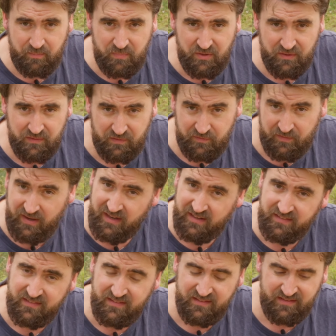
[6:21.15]
burns
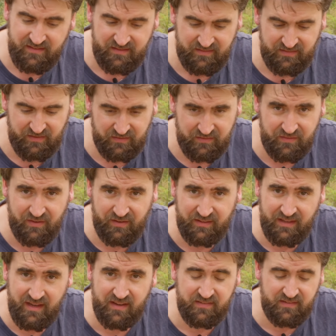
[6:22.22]
fast, so it's not a
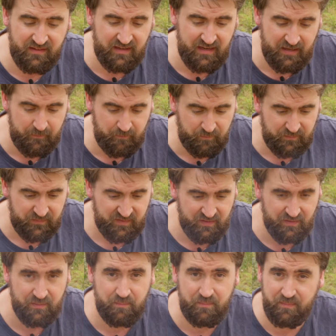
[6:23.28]
lasting heat,
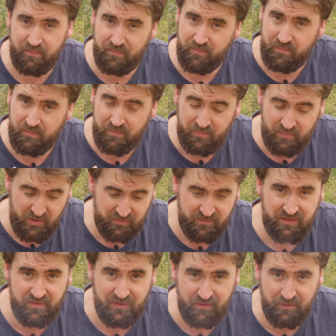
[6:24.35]
so it's
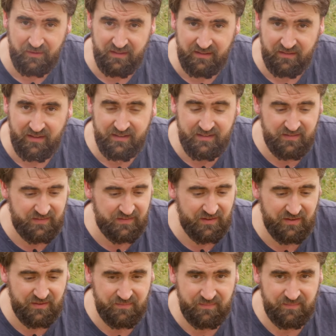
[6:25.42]
perfect for grilling like this though.